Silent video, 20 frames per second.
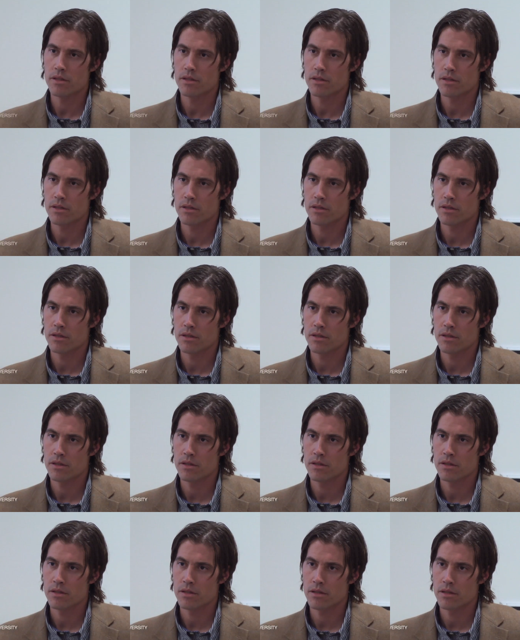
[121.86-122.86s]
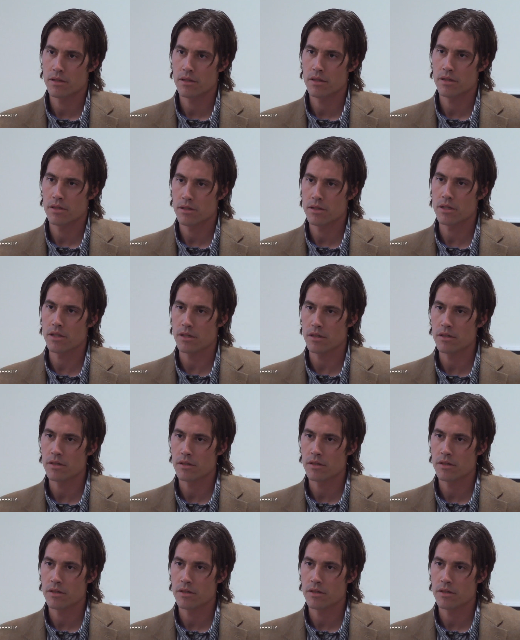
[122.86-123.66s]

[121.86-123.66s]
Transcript: Nothing is said.